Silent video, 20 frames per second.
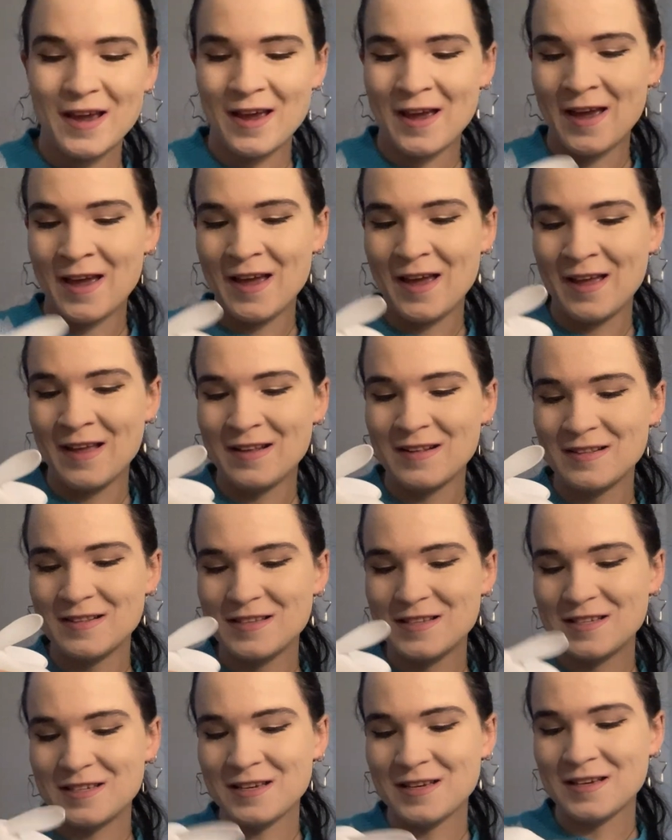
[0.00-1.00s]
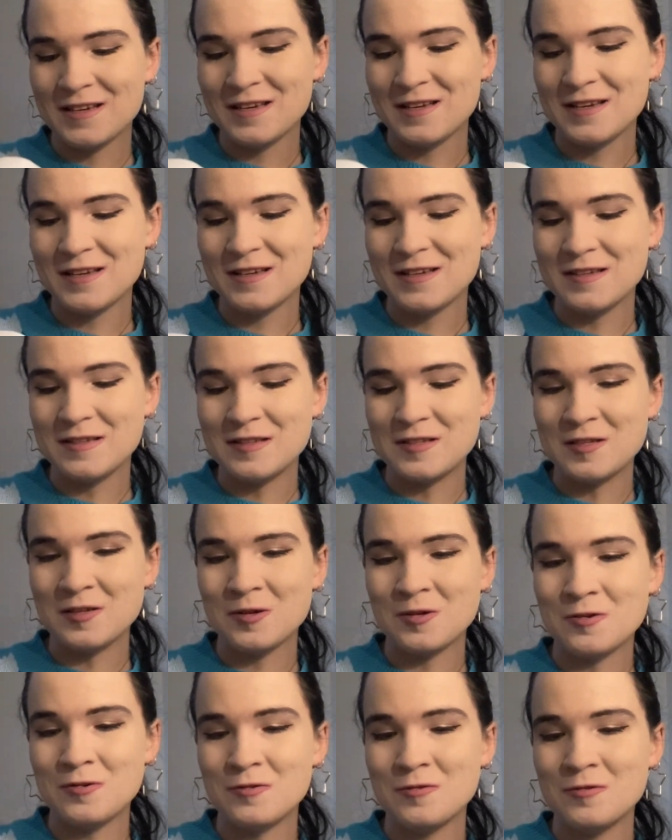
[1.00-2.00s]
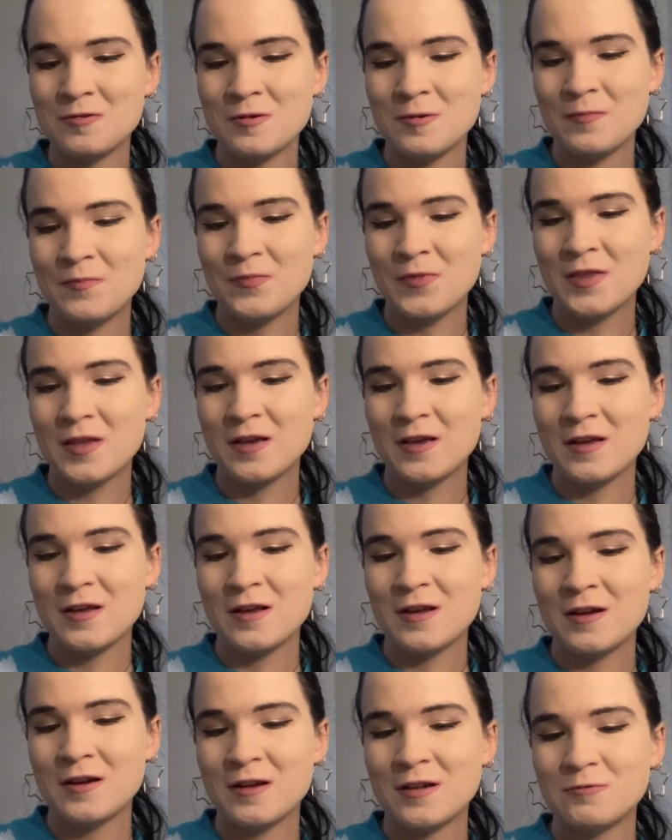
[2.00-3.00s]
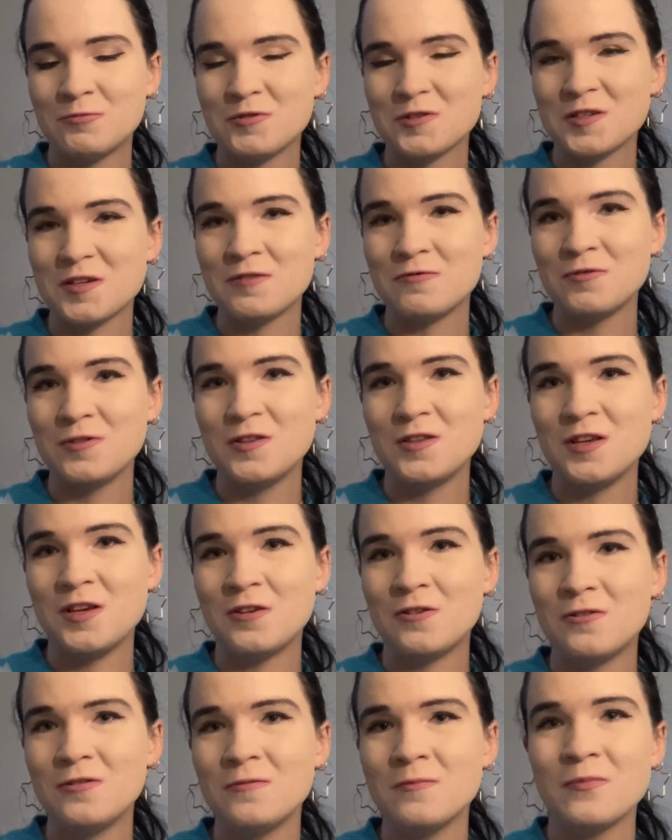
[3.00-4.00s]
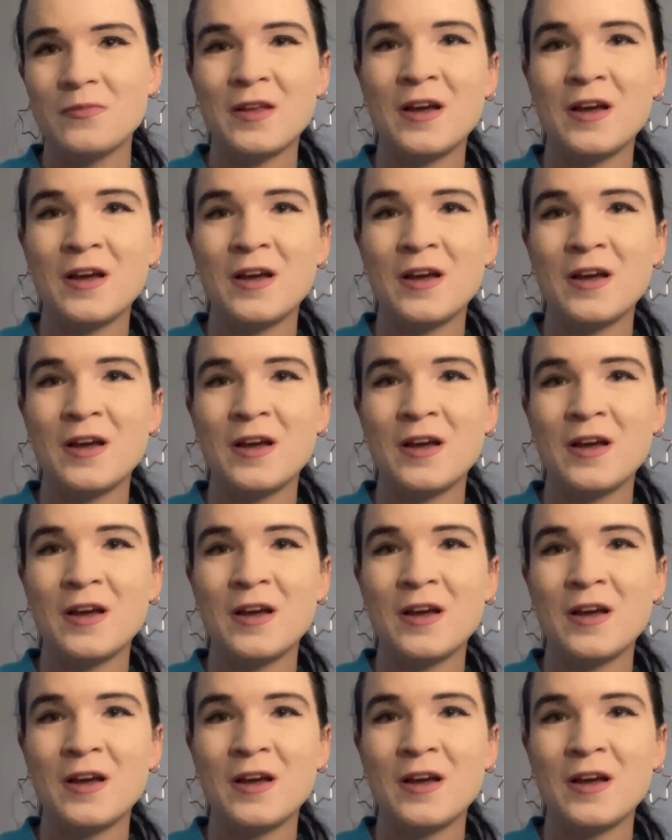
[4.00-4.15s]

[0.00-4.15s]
and so that was a good deal.